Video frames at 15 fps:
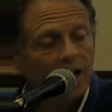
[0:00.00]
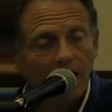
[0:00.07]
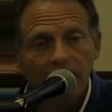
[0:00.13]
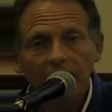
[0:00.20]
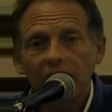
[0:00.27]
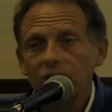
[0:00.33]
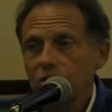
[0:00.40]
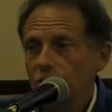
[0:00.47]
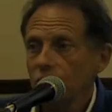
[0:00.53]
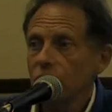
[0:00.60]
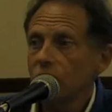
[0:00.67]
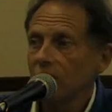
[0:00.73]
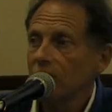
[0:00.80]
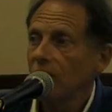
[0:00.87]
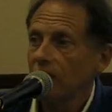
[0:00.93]
unless you're
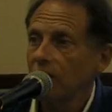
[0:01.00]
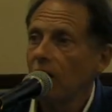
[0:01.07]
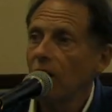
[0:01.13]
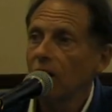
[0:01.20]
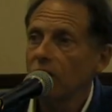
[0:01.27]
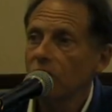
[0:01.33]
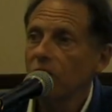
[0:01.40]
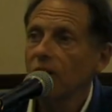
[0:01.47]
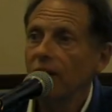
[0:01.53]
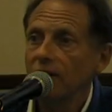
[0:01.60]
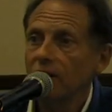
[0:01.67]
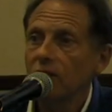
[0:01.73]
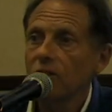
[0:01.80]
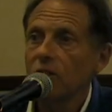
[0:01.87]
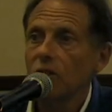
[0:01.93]
using technology
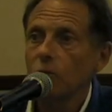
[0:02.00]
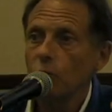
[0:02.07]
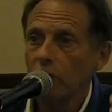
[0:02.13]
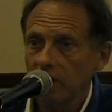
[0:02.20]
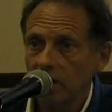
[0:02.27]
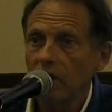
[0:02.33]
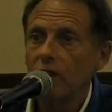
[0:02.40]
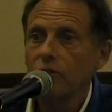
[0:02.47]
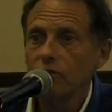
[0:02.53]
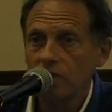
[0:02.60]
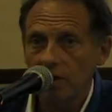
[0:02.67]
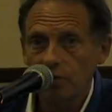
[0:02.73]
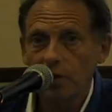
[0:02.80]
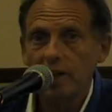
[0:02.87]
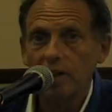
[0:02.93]
like this and working on
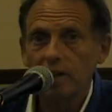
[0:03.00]
yourself